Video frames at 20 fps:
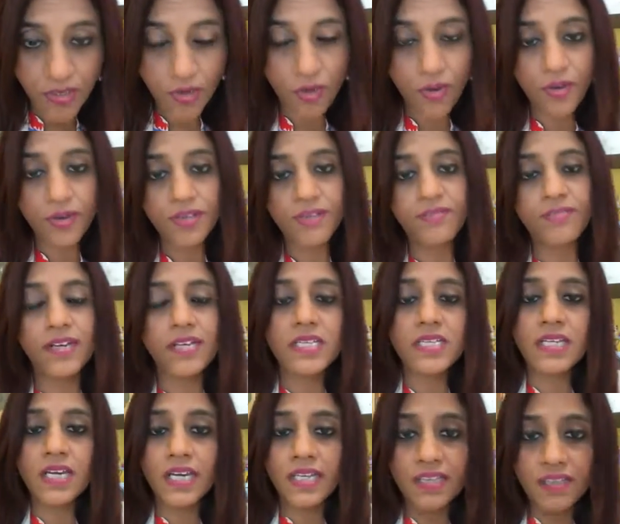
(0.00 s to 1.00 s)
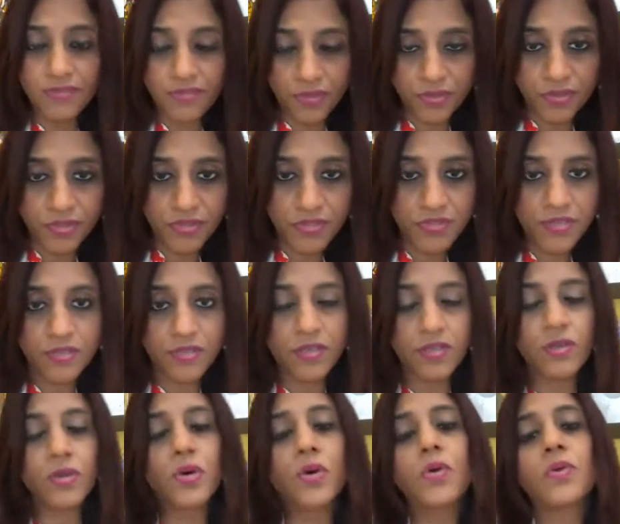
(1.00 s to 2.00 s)
or if I study for this
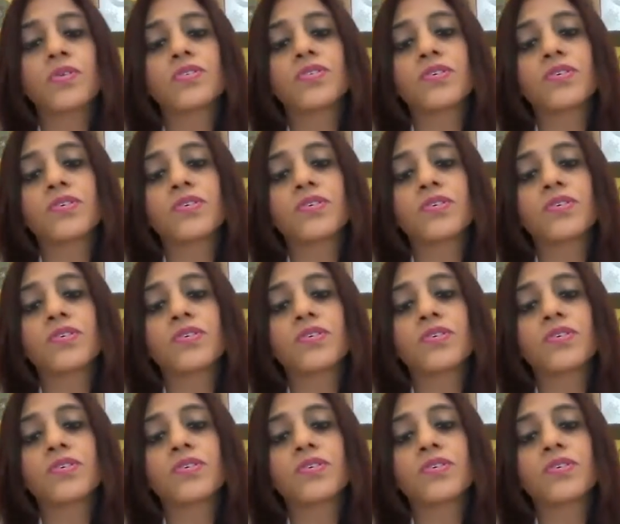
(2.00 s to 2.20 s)
course